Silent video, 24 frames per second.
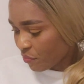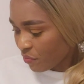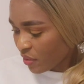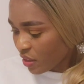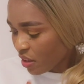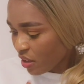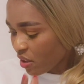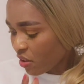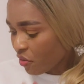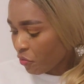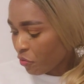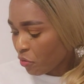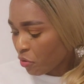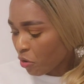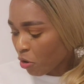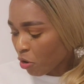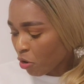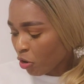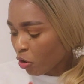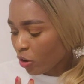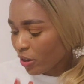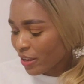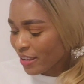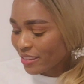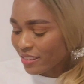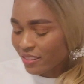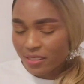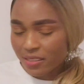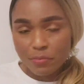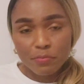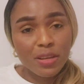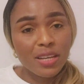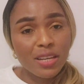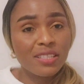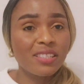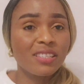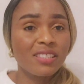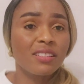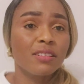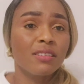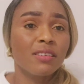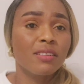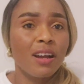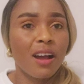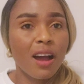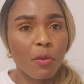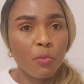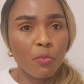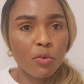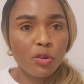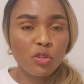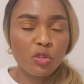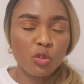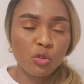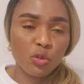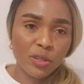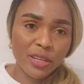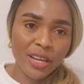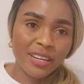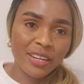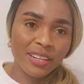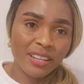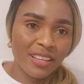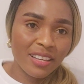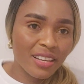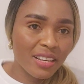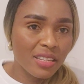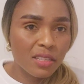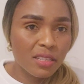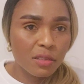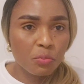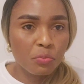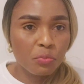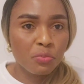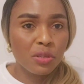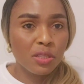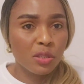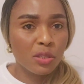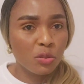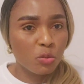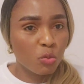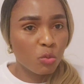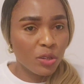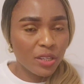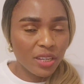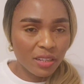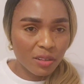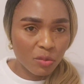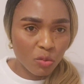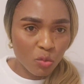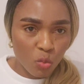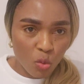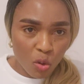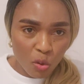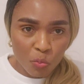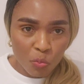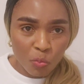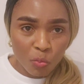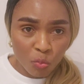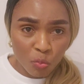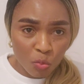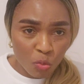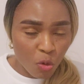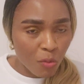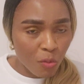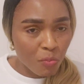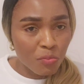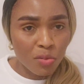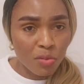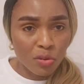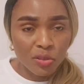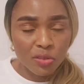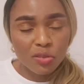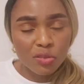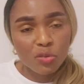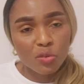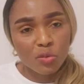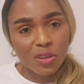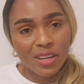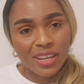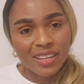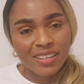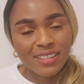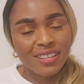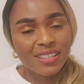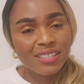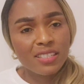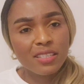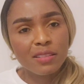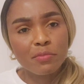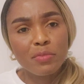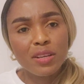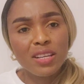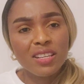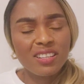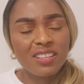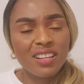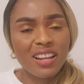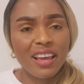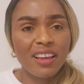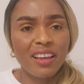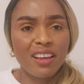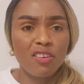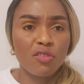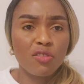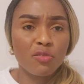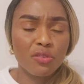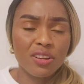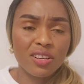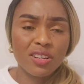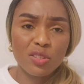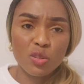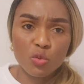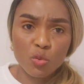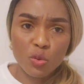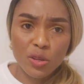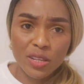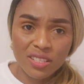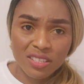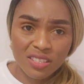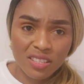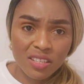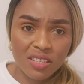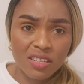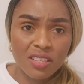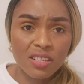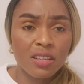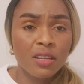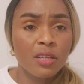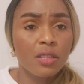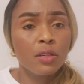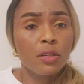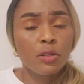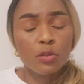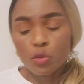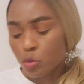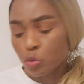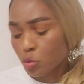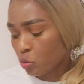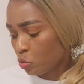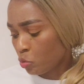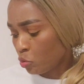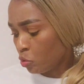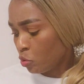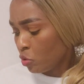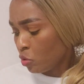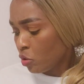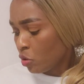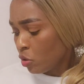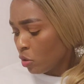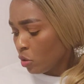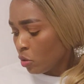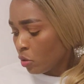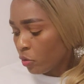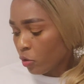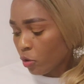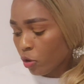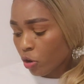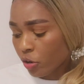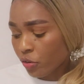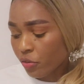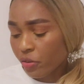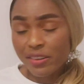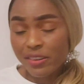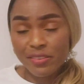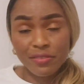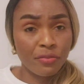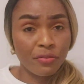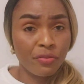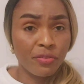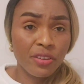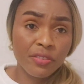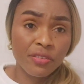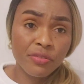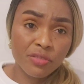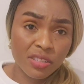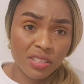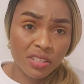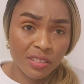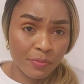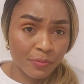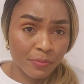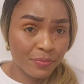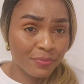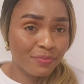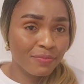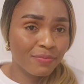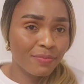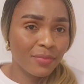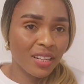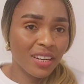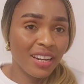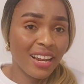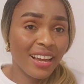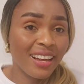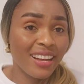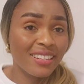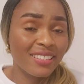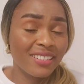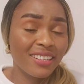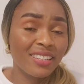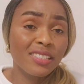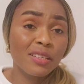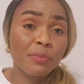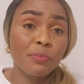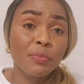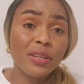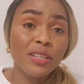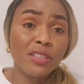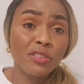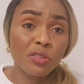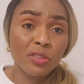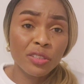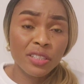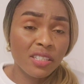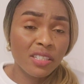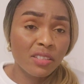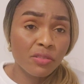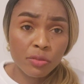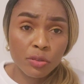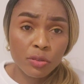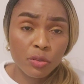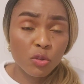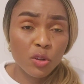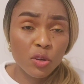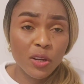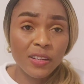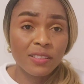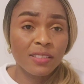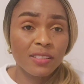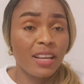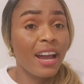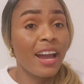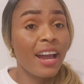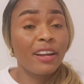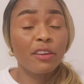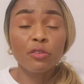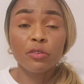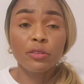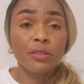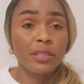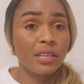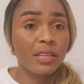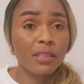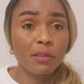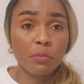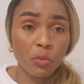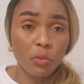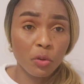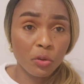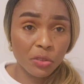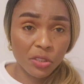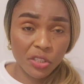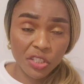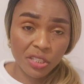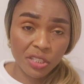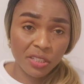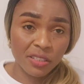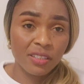if you're estimating how much you can eat within one month, you can estimate like 120 to 150. Like I said, depending on individuals. I don't eat much,